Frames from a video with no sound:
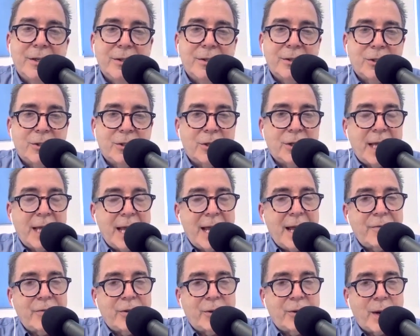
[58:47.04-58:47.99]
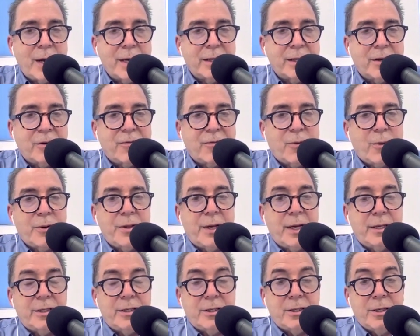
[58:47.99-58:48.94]
Should they have the right, therefore,
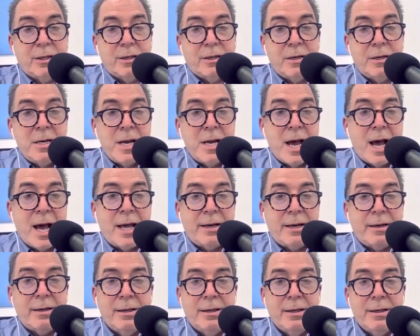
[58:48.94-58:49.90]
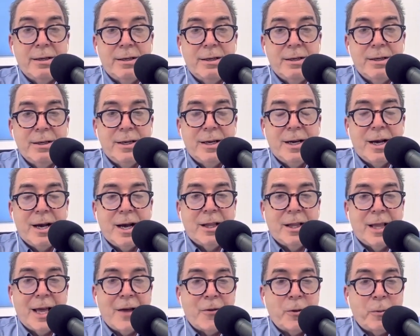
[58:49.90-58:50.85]
then to not
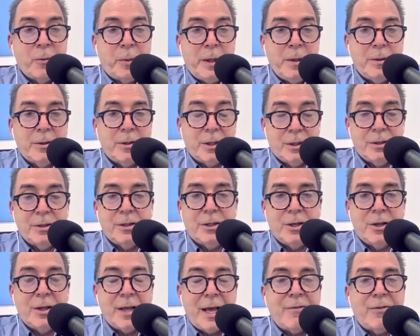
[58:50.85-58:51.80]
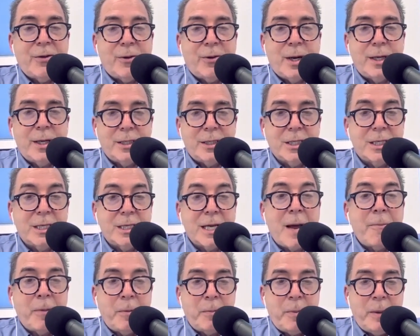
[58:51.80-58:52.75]
allow the people? Do they have the right to
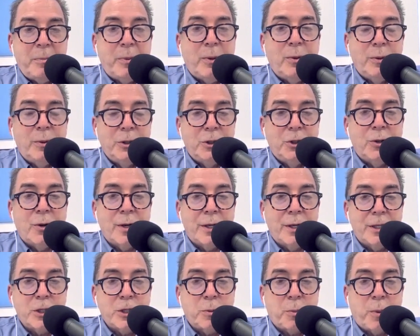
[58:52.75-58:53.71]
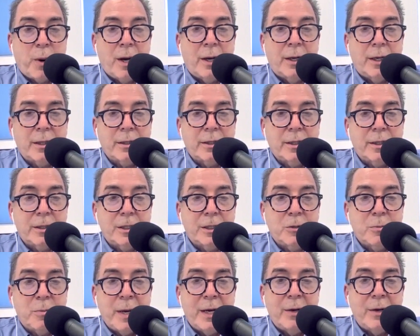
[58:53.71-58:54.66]
stop the people who enjoy this product that
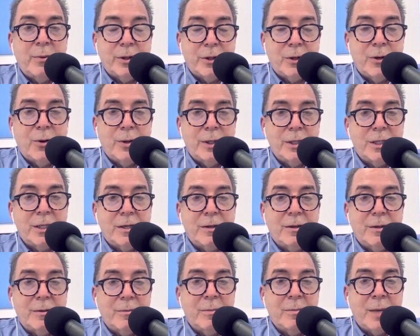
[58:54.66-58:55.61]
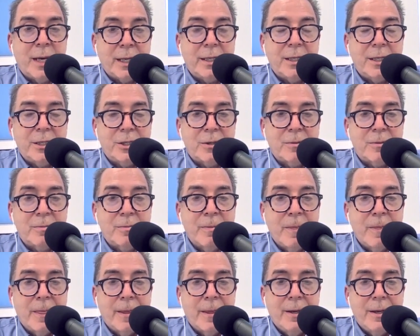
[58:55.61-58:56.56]
is made with the noisy mechanism,
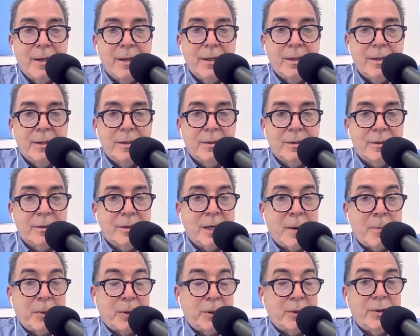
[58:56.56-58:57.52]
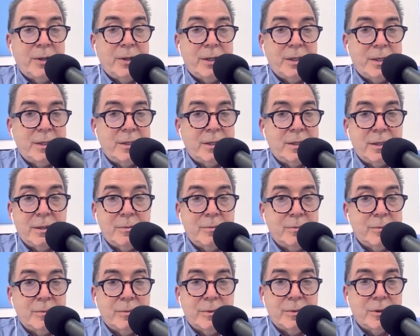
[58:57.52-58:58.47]
the opportunity to
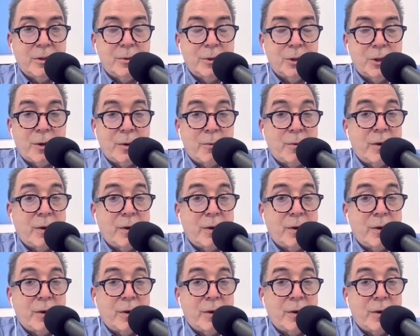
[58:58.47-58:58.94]
enjoy it?